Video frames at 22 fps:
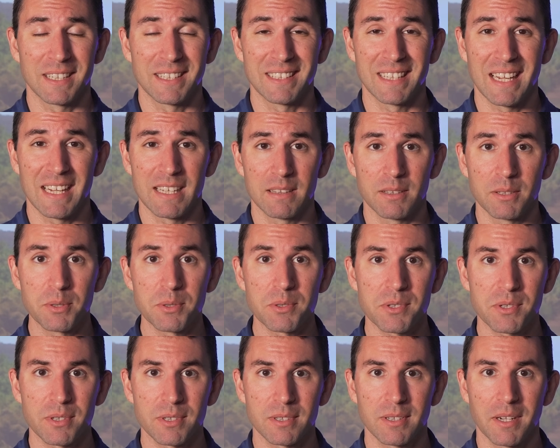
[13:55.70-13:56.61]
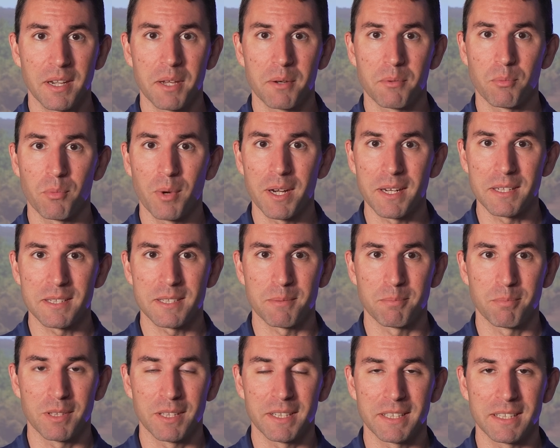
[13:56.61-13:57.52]
a lot looser and ready to
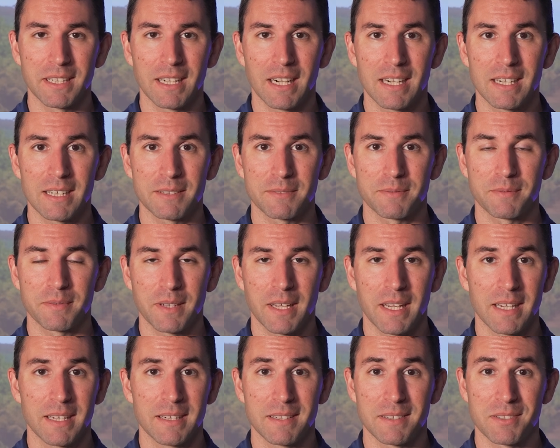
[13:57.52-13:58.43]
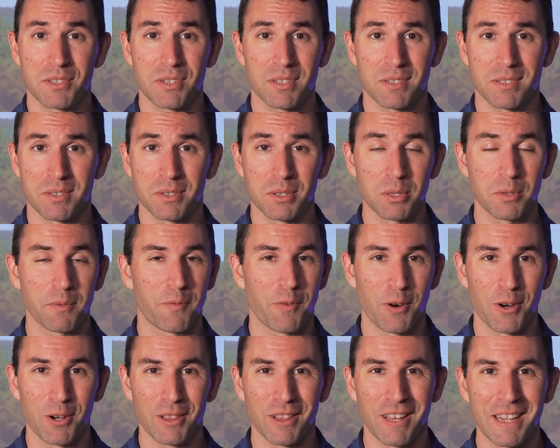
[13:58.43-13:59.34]
play golf, and it's just good
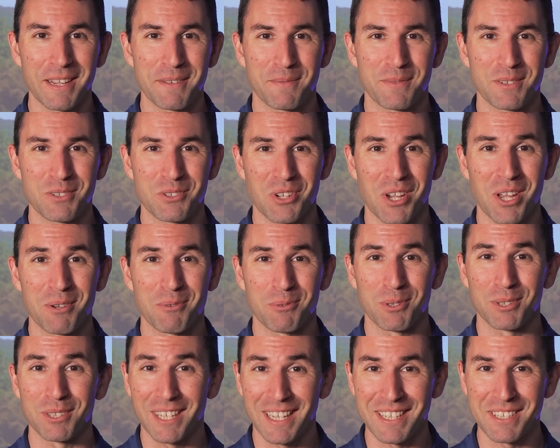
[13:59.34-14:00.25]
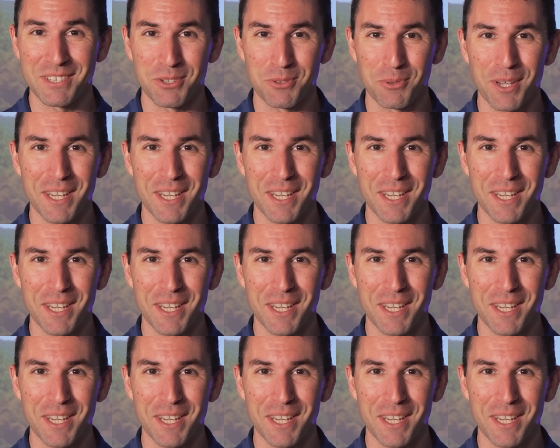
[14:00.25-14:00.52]
for life in general as you